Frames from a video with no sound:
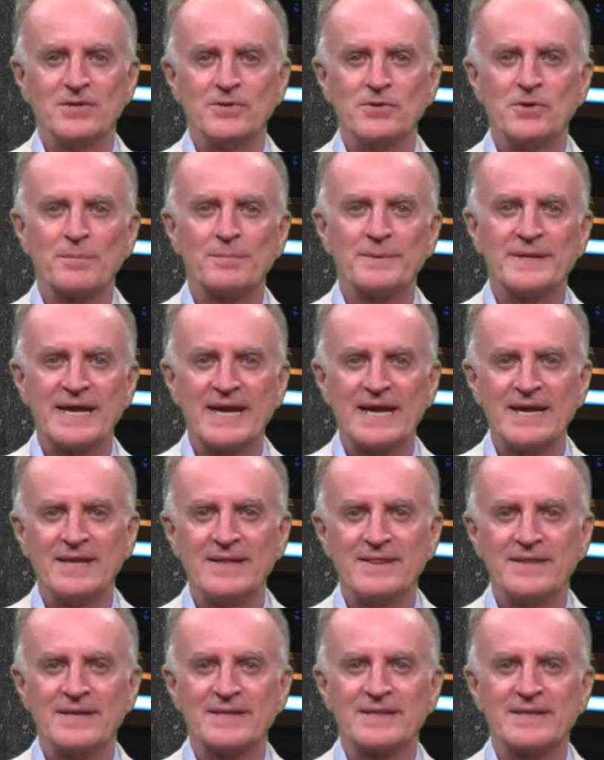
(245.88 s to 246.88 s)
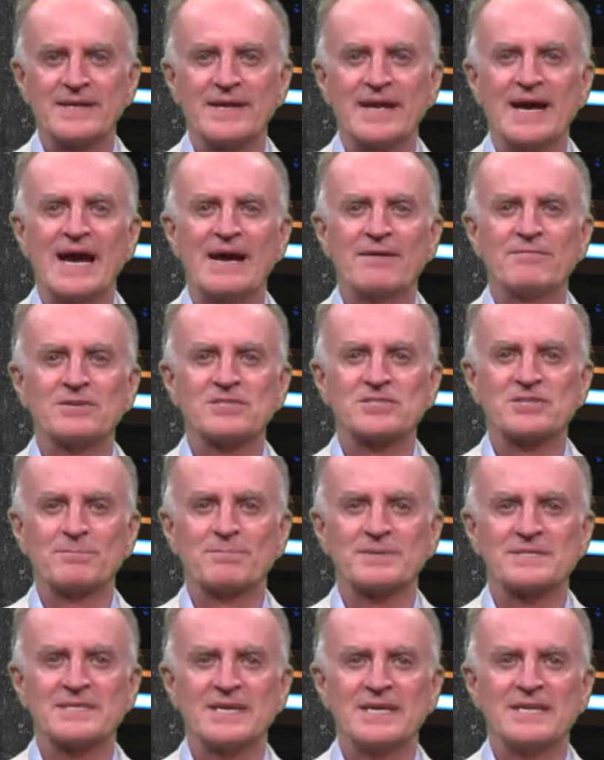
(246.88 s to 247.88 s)
you obtain that the average
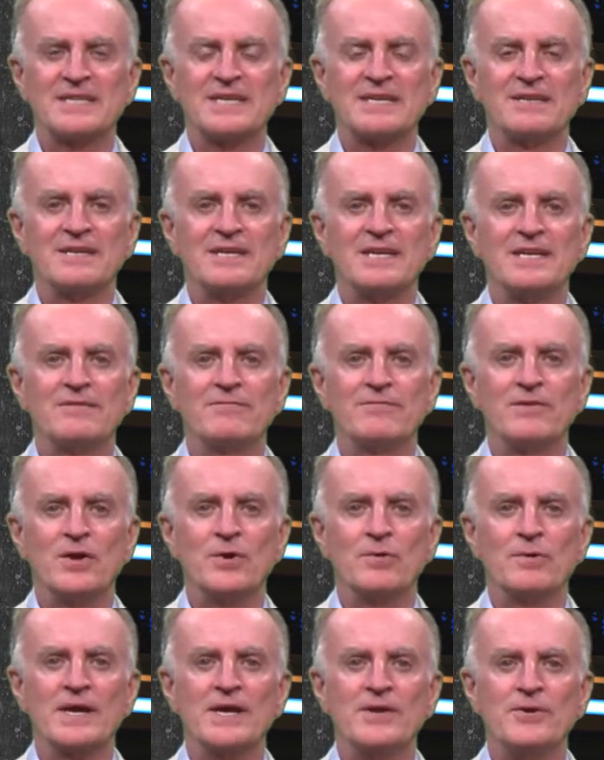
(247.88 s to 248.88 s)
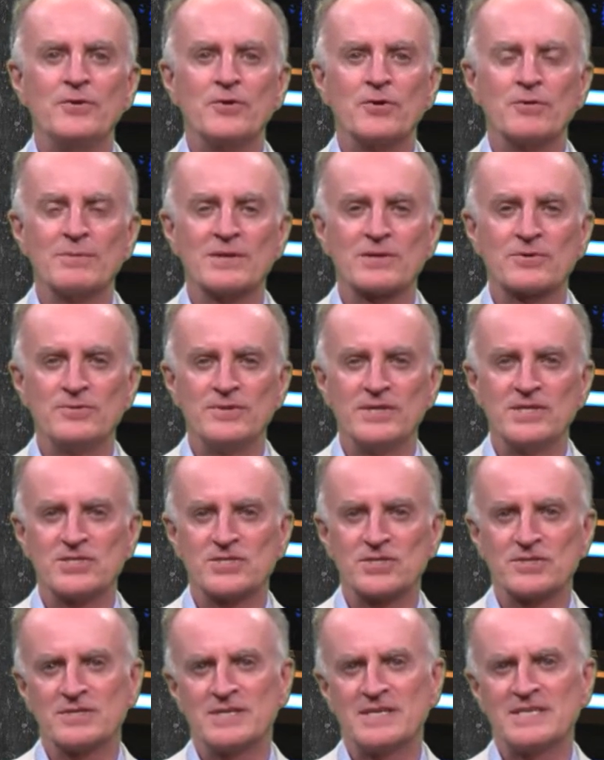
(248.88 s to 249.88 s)
represented heat flow in normal
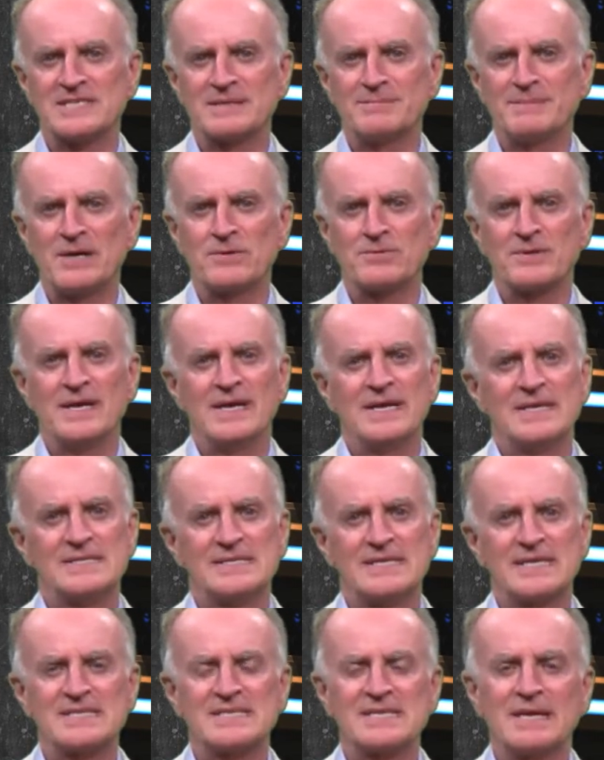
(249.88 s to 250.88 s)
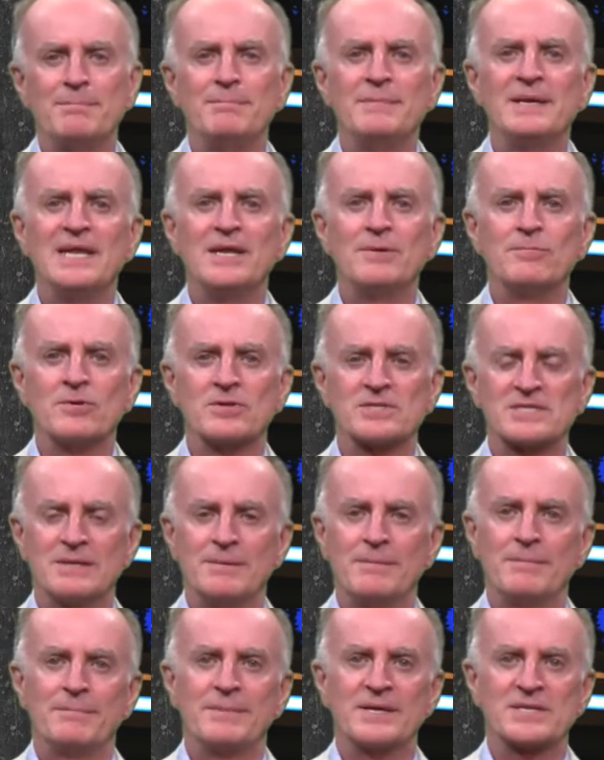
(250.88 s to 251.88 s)
conditions is about 60 milliwatts
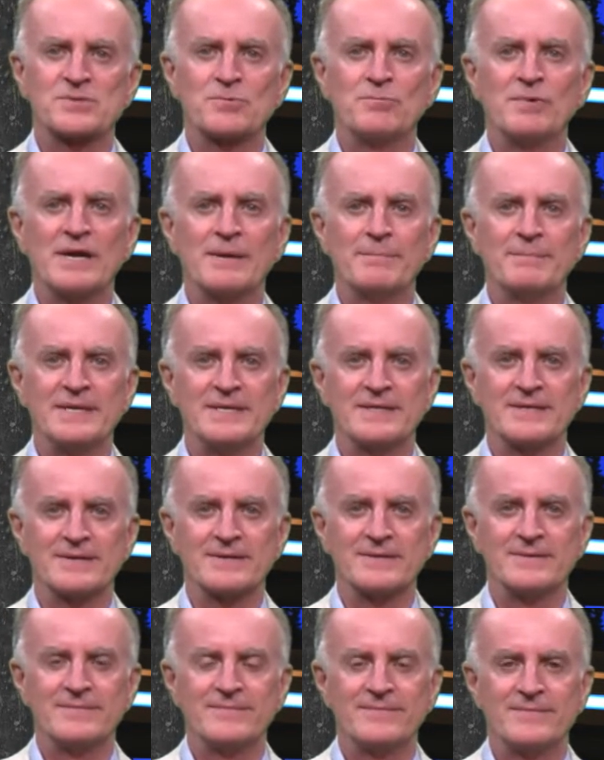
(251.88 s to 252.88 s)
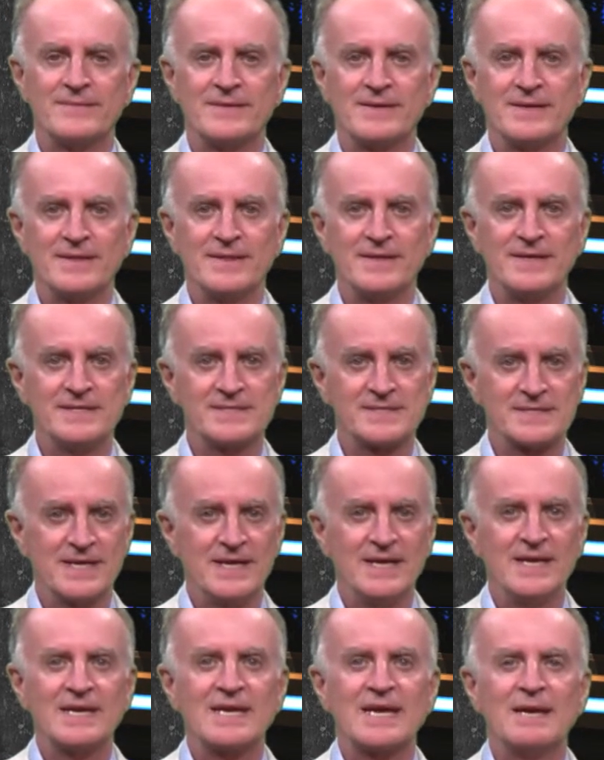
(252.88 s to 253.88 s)
per square meter. This
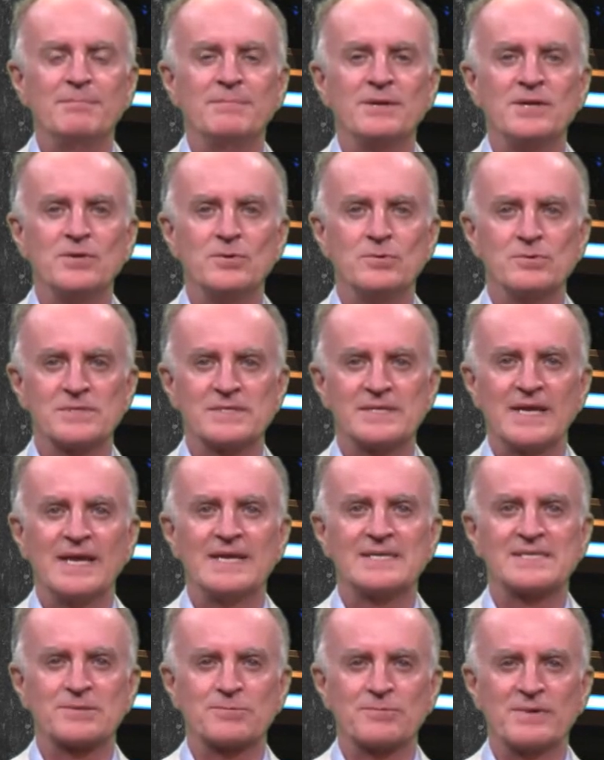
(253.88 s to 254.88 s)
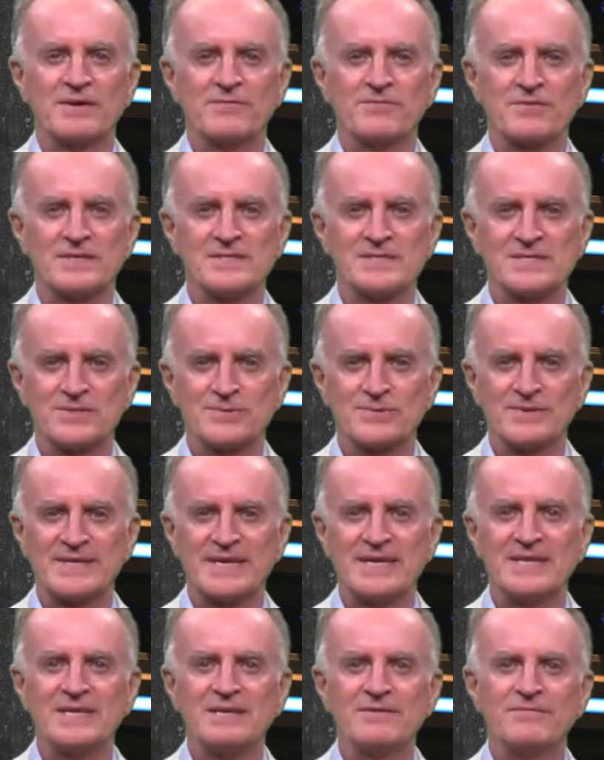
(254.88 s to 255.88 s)
can be used as a reference to
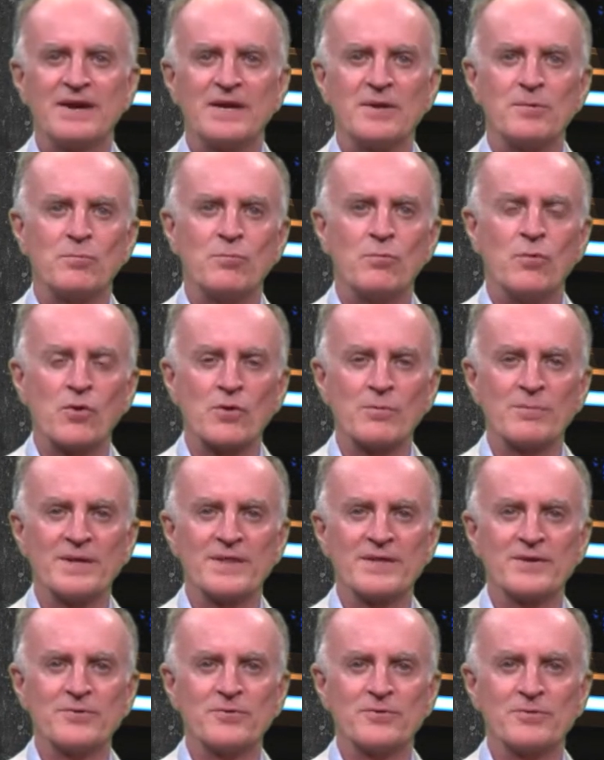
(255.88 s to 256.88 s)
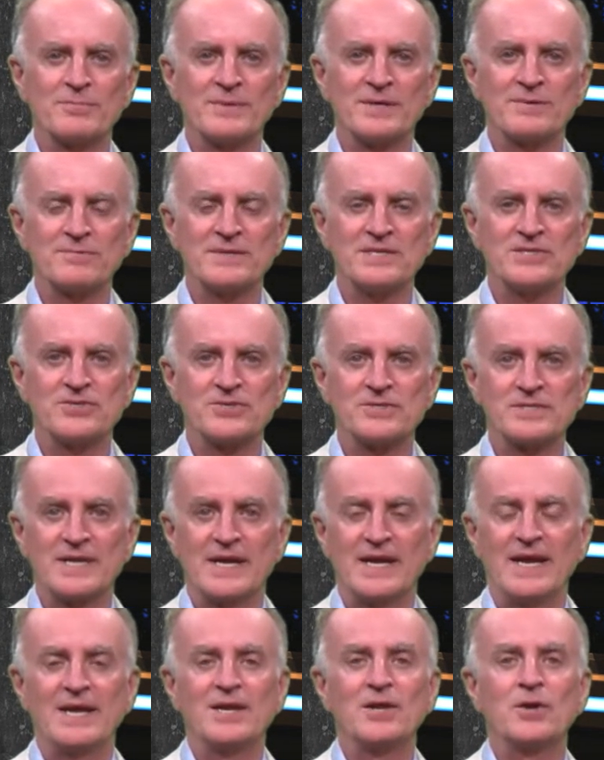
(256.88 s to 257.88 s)
identify warmer than normal regions
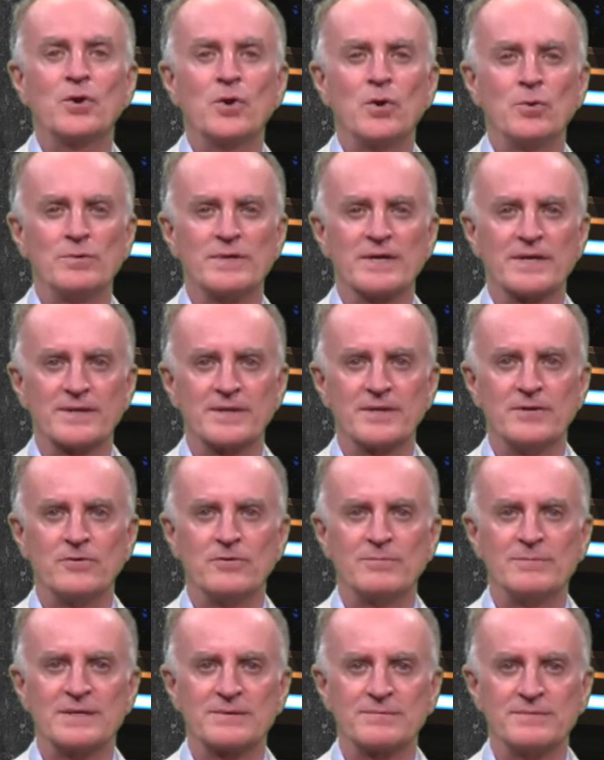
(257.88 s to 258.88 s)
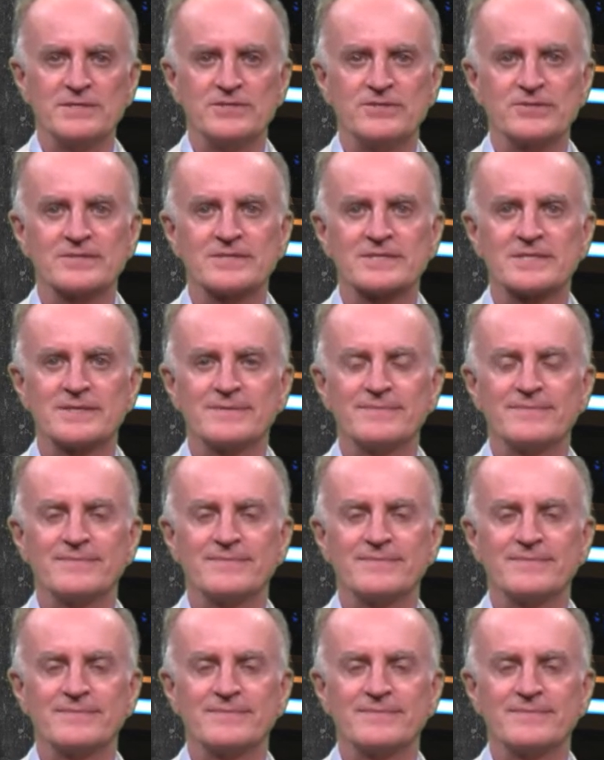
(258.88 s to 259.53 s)
and colder than normal regions.